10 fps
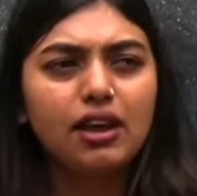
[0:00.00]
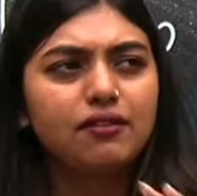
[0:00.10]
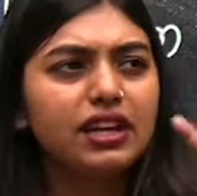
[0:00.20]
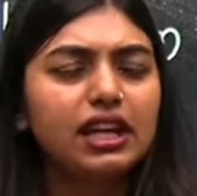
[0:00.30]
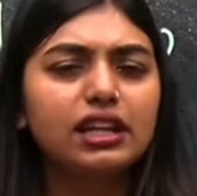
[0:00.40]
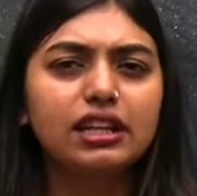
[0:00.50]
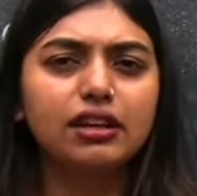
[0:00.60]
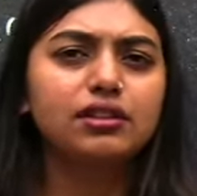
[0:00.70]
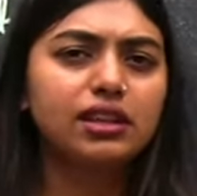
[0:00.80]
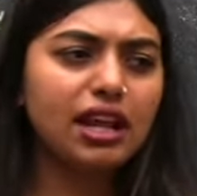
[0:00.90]
We
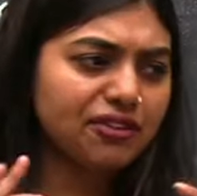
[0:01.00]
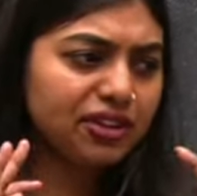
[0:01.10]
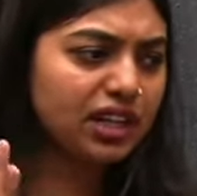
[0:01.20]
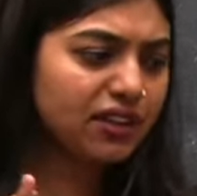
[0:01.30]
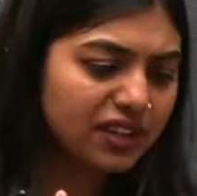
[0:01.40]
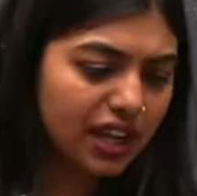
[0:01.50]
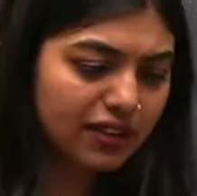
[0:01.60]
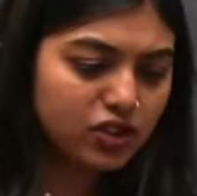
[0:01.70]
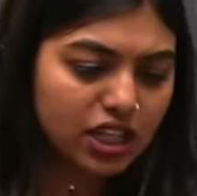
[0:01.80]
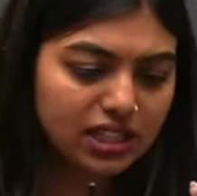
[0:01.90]
can definitely, we
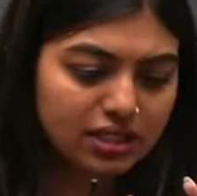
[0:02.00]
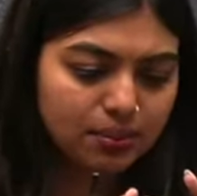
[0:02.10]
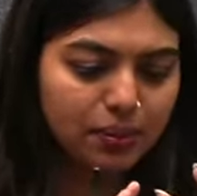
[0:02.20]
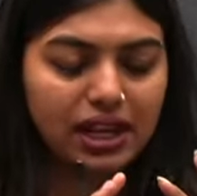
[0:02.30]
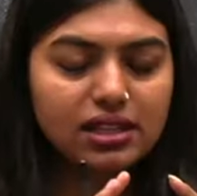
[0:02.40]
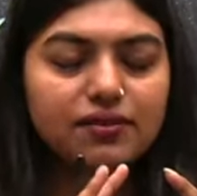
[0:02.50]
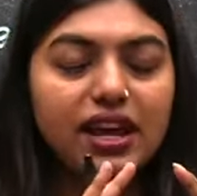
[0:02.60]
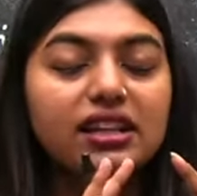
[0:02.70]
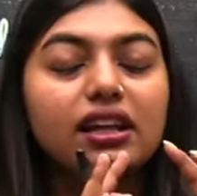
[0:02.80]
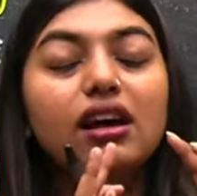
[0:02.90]
have seen place
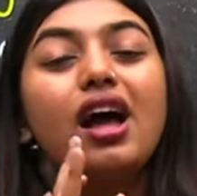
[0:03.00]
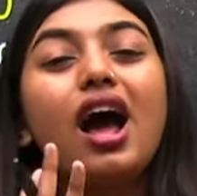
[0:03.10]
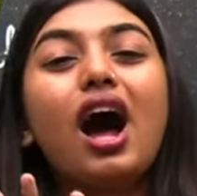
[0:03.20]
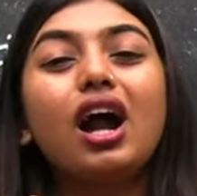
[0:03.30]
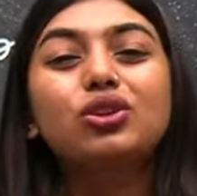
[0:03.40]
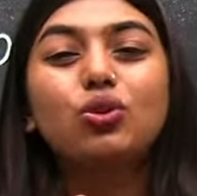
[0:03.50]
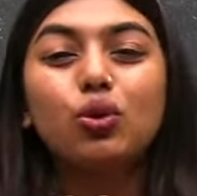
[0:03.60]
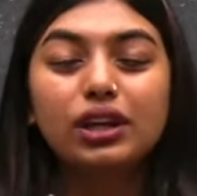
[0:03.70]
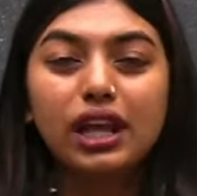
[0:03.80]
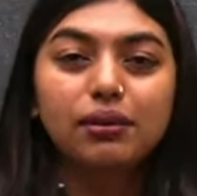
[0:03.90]
where the hard
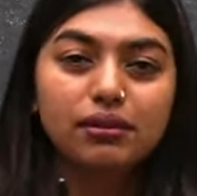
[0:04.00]
coat